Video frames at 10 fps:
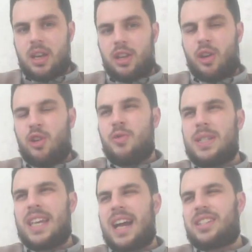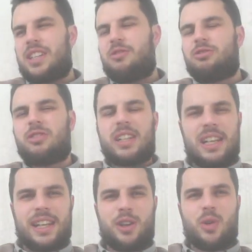yeah, who has he actually
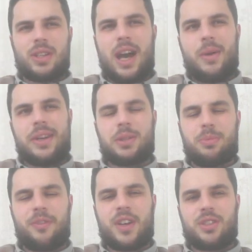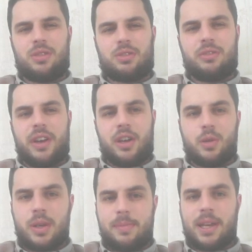really knocked out in his professional career?
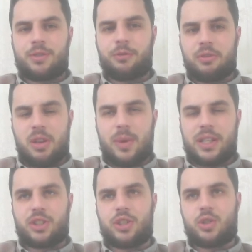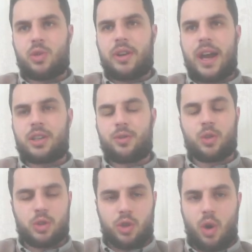Who are the best three wins Chisora has
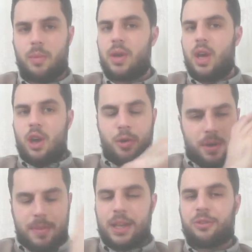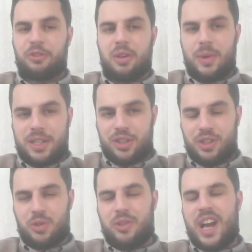full stop? Who are the best three wins
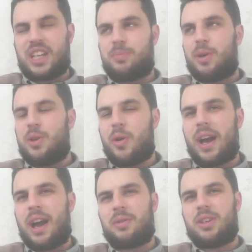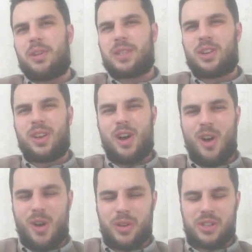Chisora has by knockout? You know, it's kind of
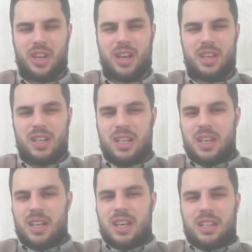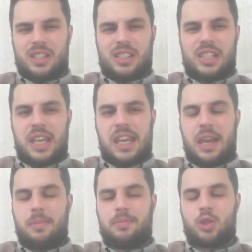hard to see
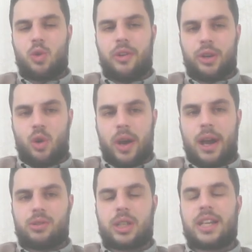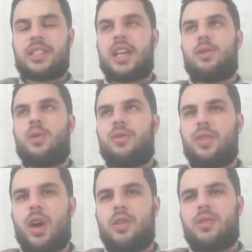him scoring knockouts against anyone
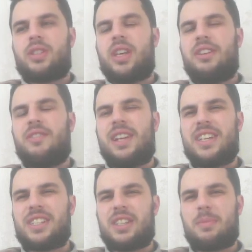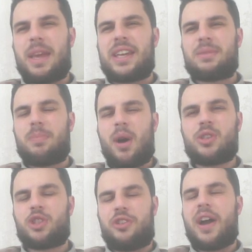of note. So he really isn't the biggest
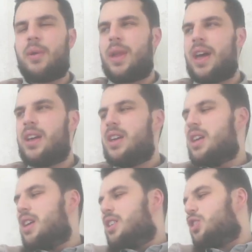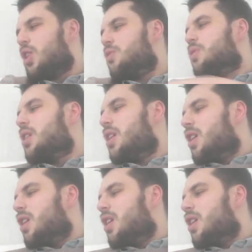puncher out there. So